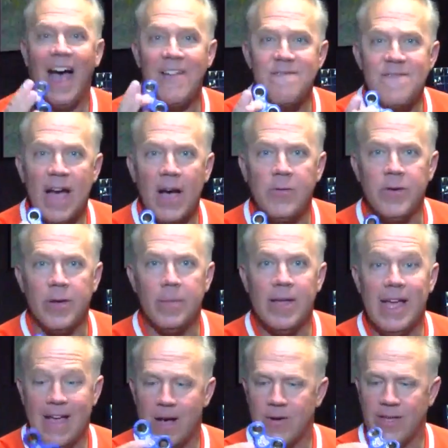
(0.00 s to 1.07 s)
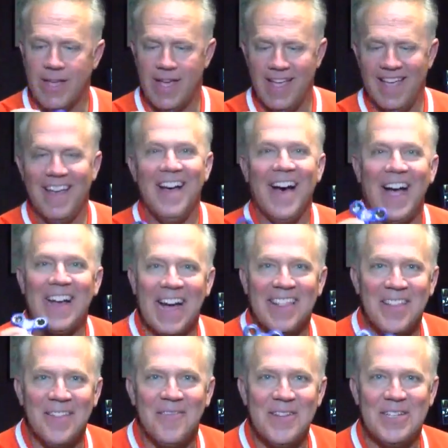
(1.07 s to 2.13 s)
found them, okay? I got
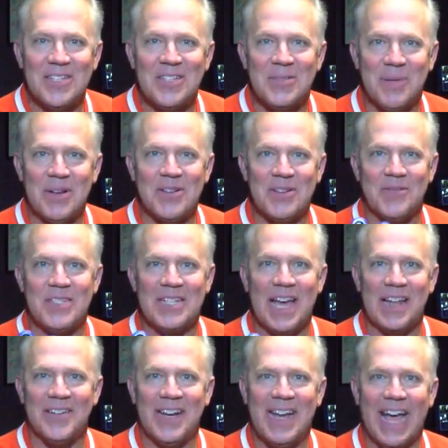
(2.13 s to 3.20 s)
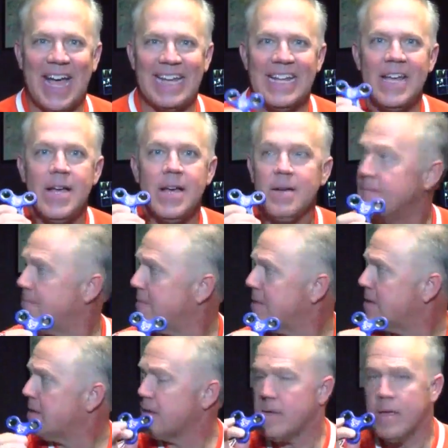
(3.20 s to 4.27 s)
the fidget spinners for Saturday night,
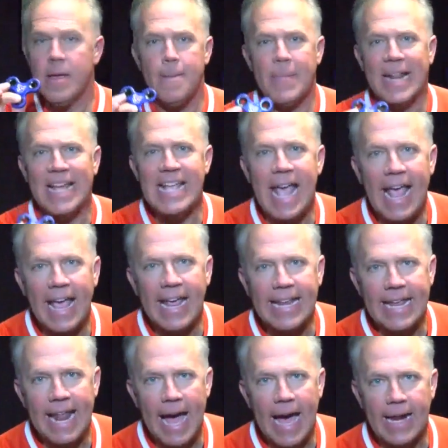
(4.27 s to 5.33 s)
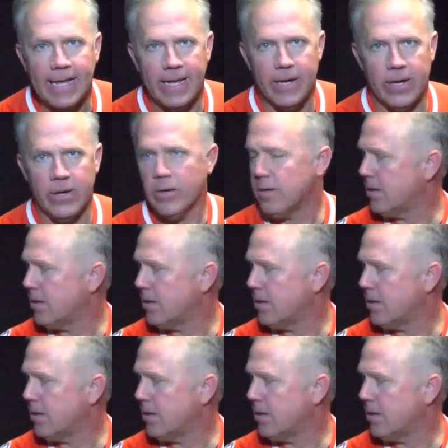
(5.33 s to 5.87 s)
but I can't get out of here.